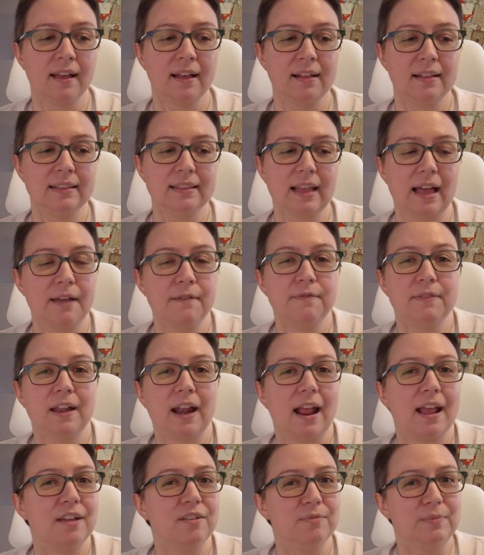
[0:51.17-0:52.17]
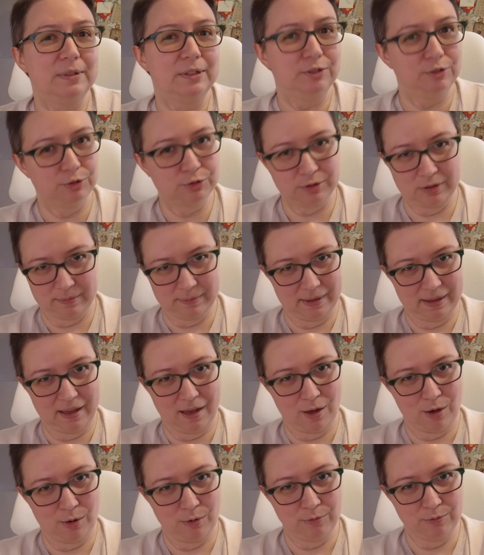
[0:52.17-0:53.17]
life that I have been
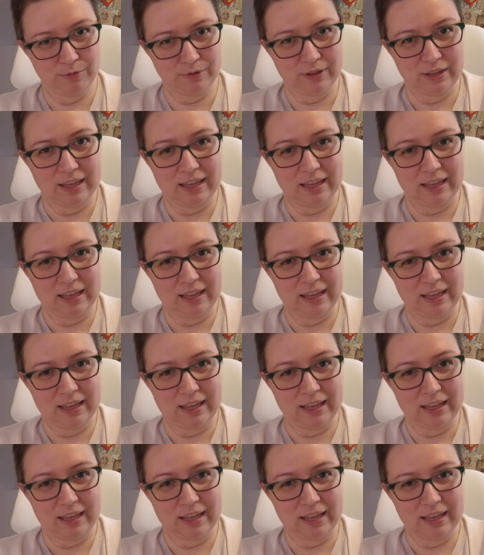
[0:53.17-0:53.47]
dreaming of.